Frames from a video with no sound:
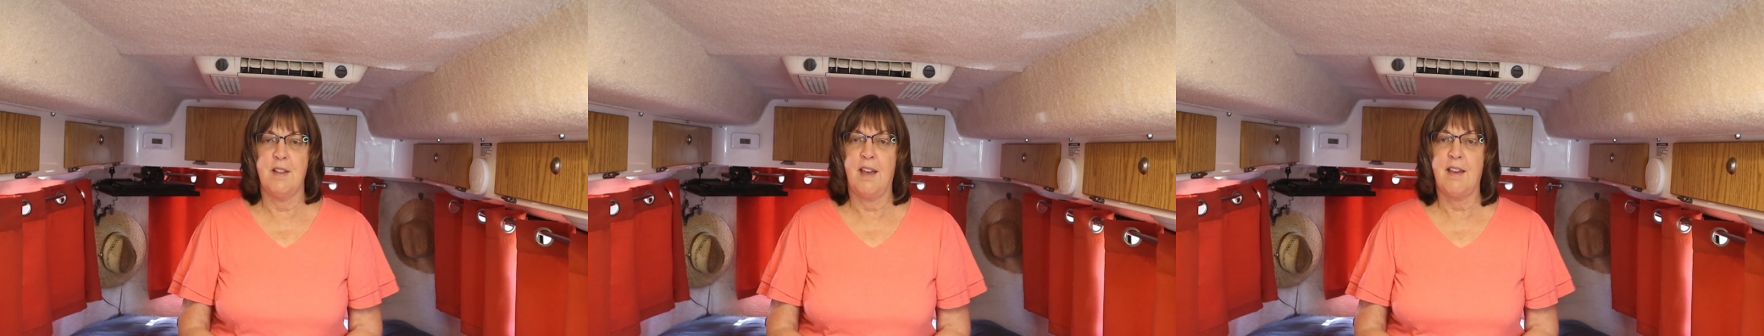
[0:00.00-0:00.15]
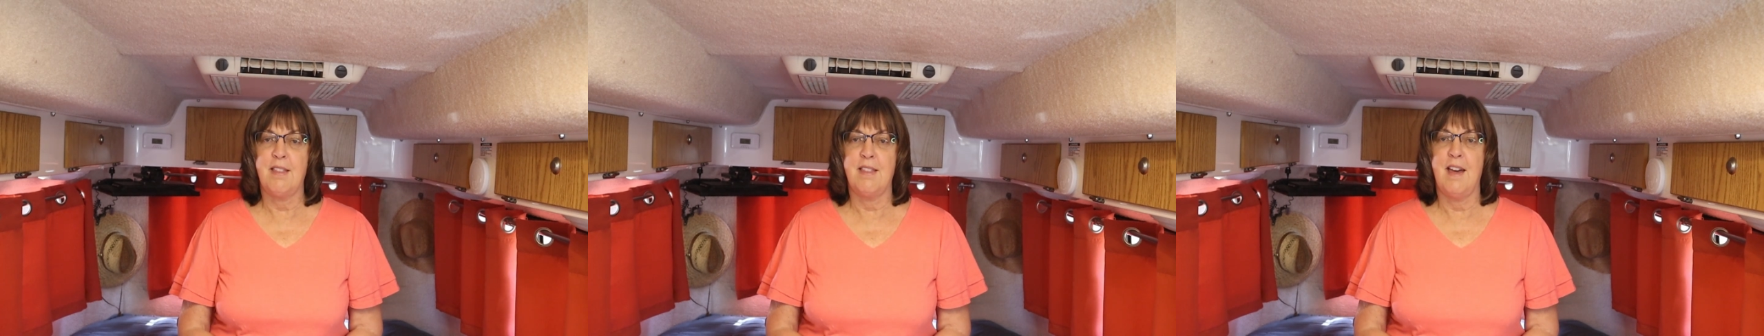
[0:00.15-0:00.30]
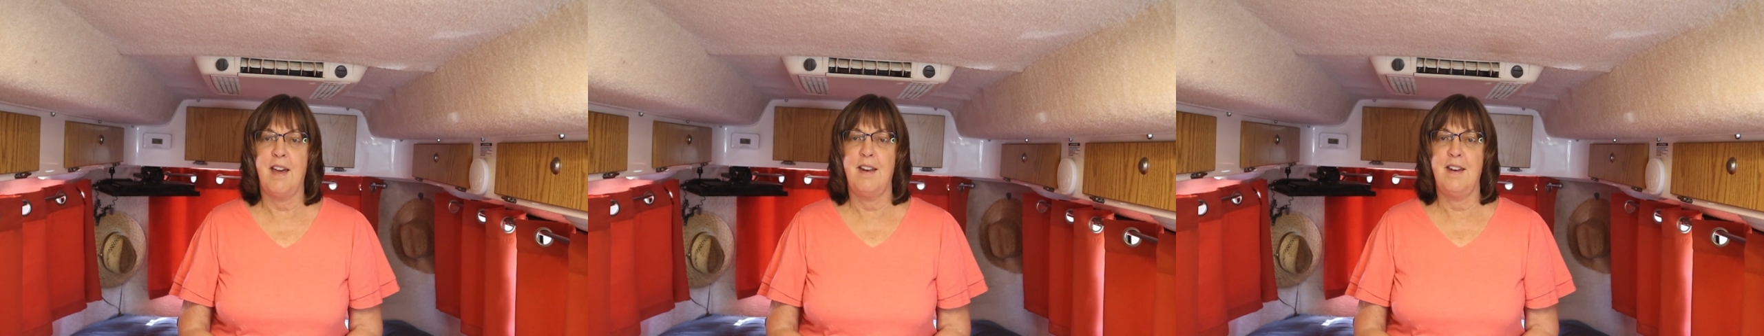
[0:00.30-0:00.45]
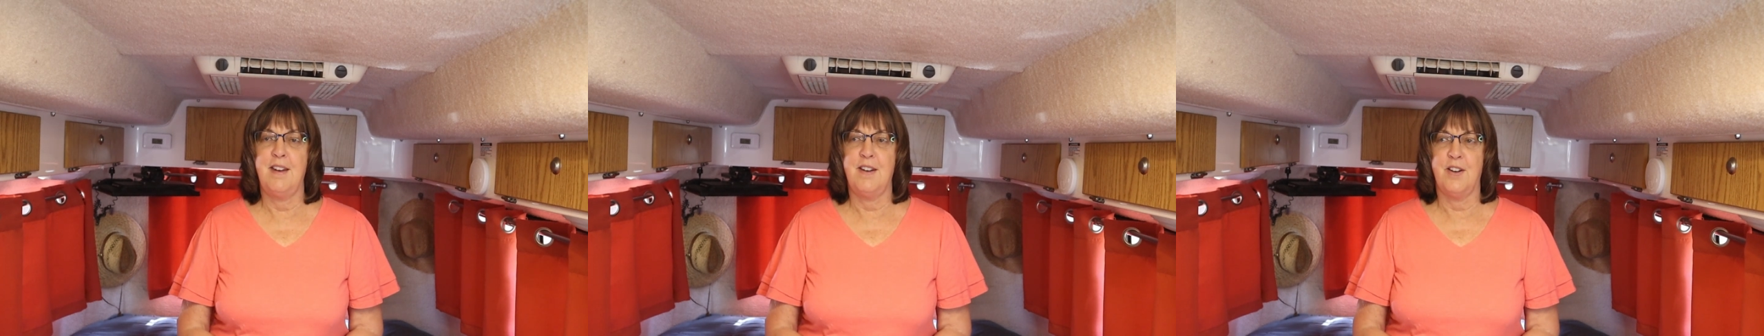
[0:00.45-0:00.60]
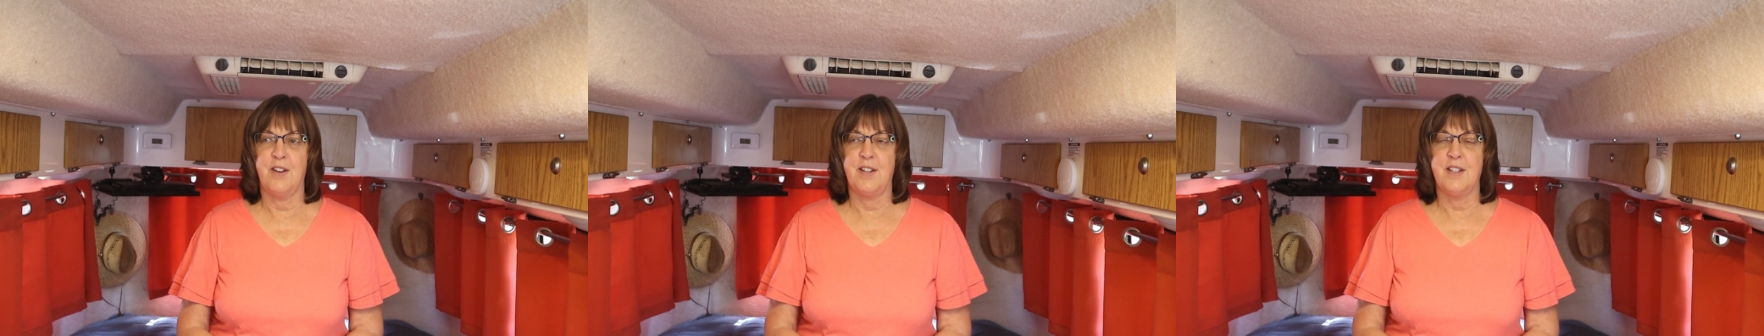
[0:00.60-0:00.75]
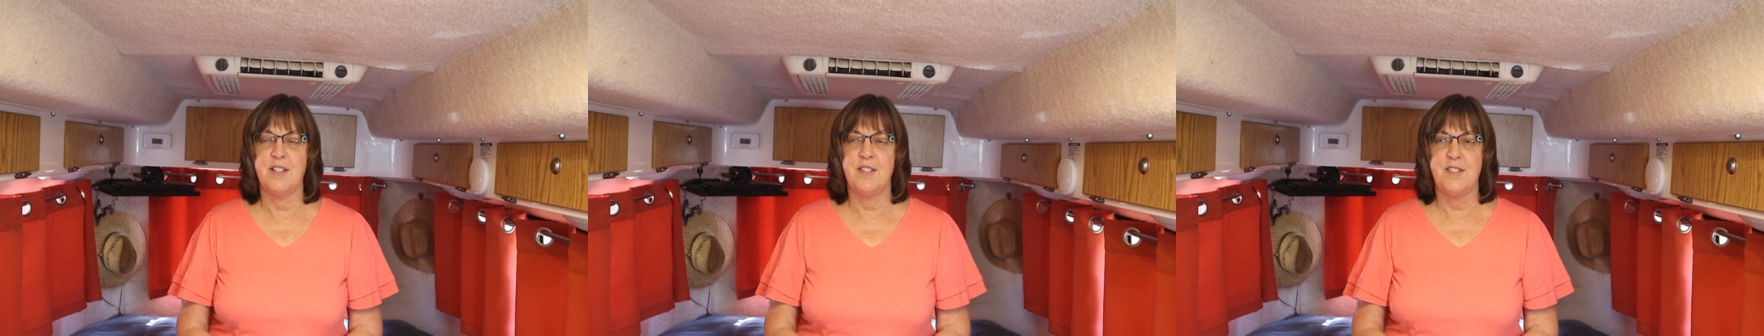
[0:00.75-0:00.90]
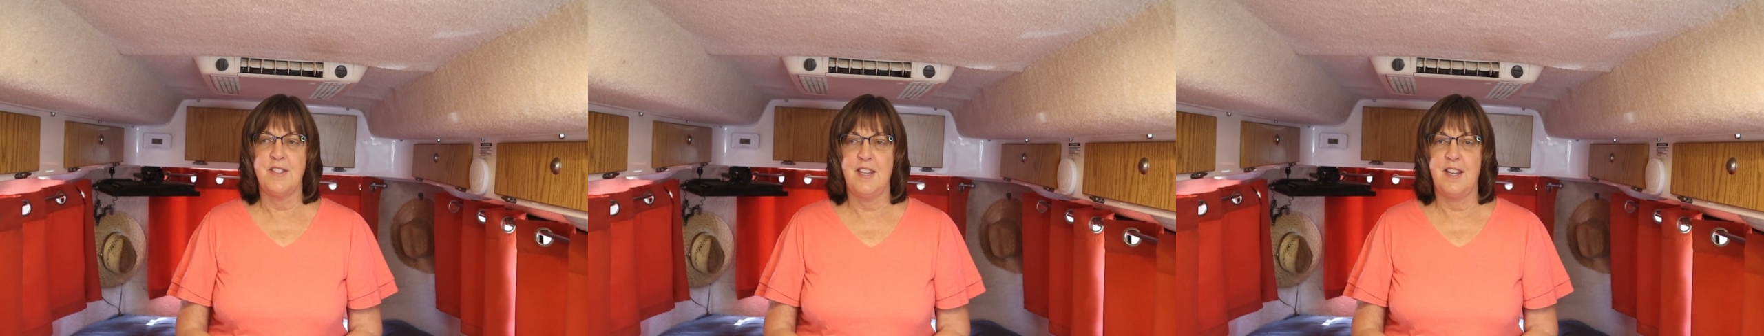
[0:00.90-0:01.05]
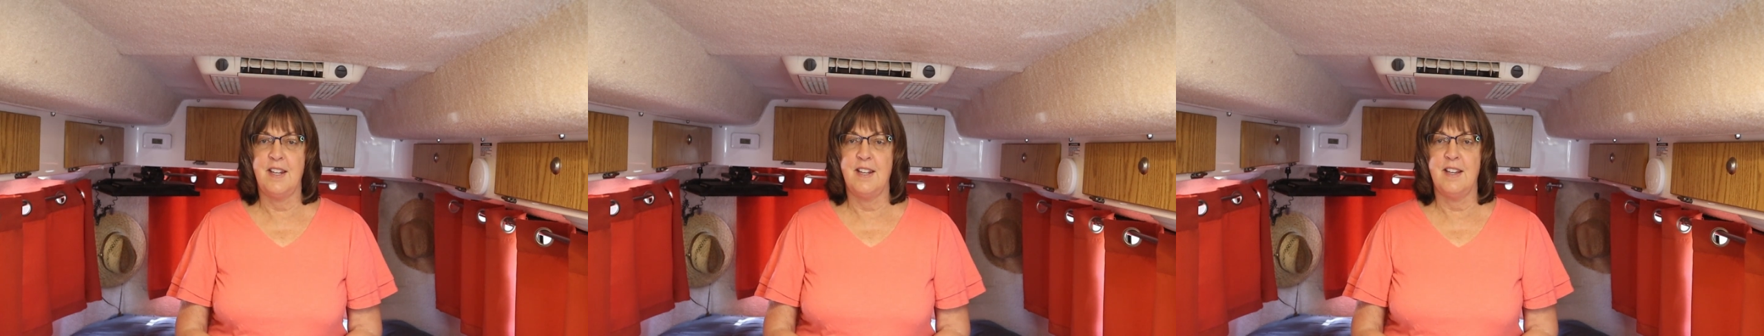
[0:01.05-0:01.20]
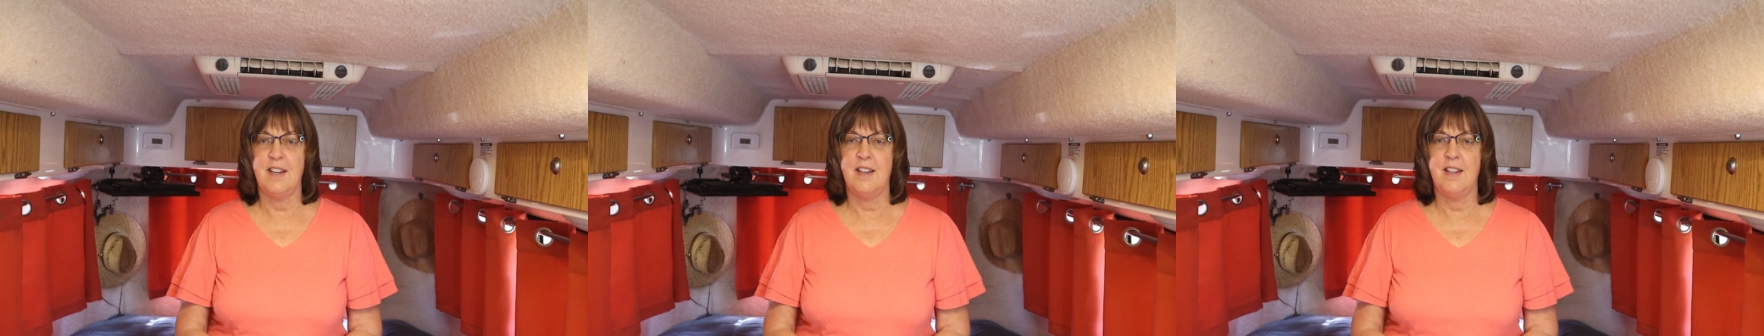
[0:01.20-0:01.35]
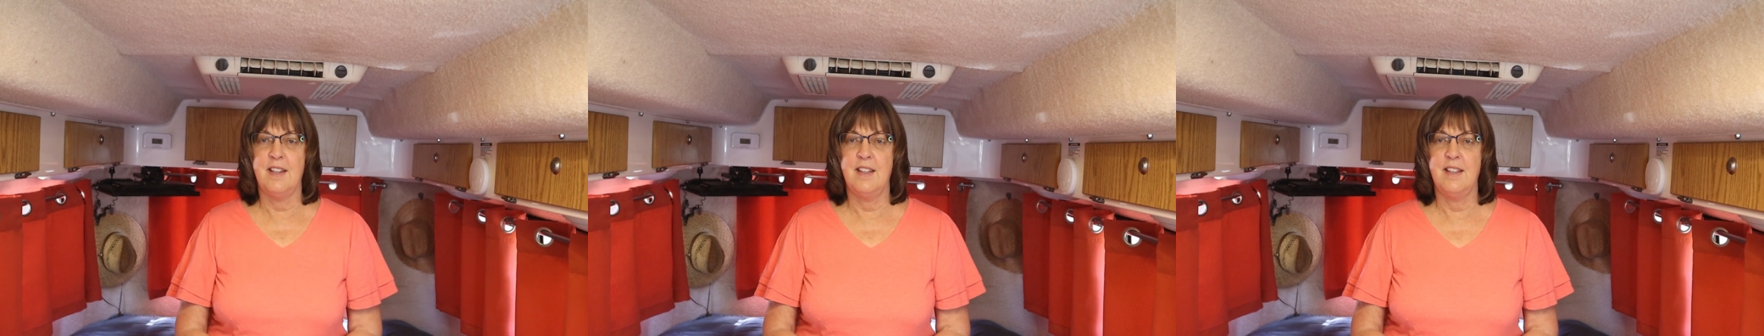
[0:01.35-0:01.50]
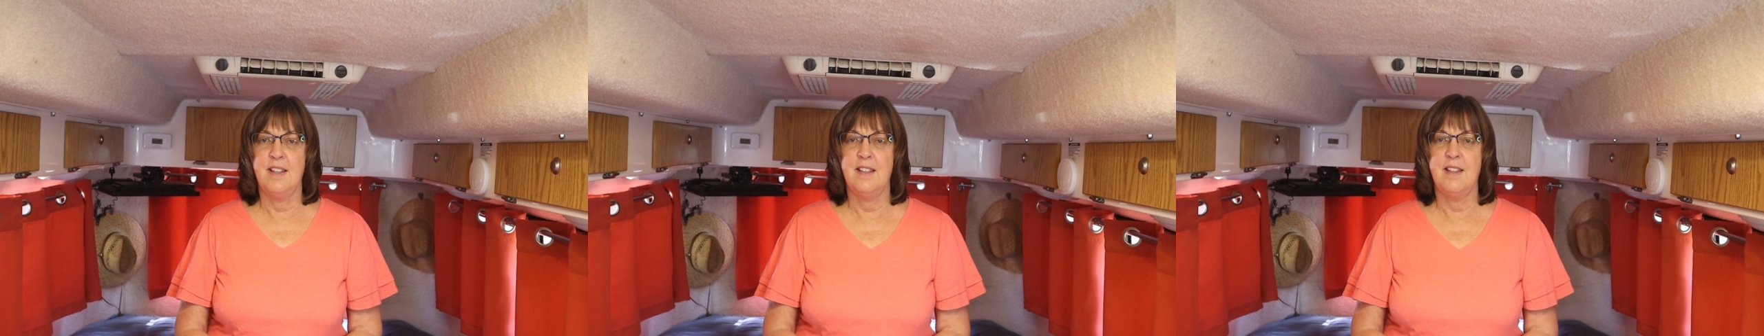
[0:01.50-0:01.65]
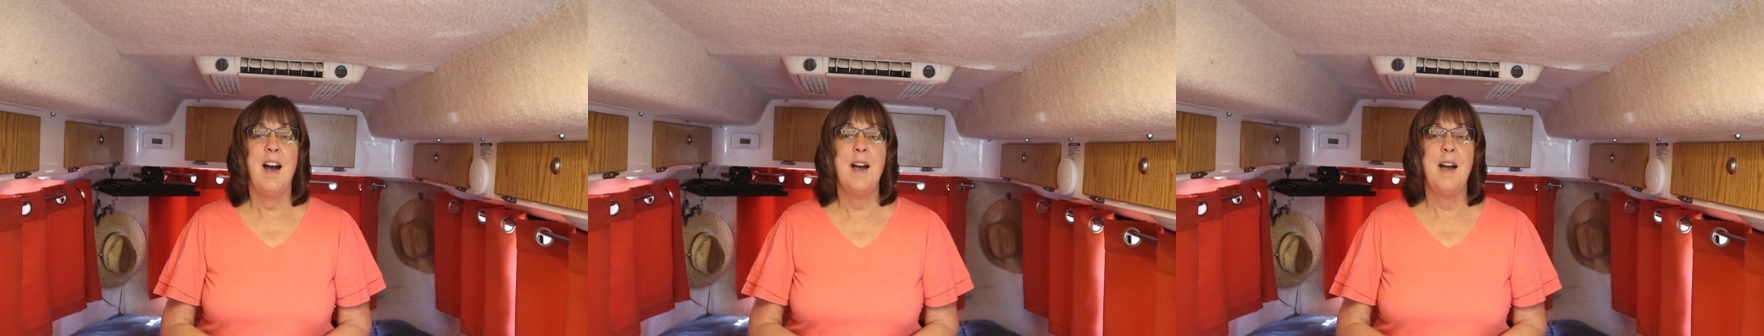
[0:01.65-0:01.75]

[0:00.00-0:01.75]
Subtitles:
like that in our Casita.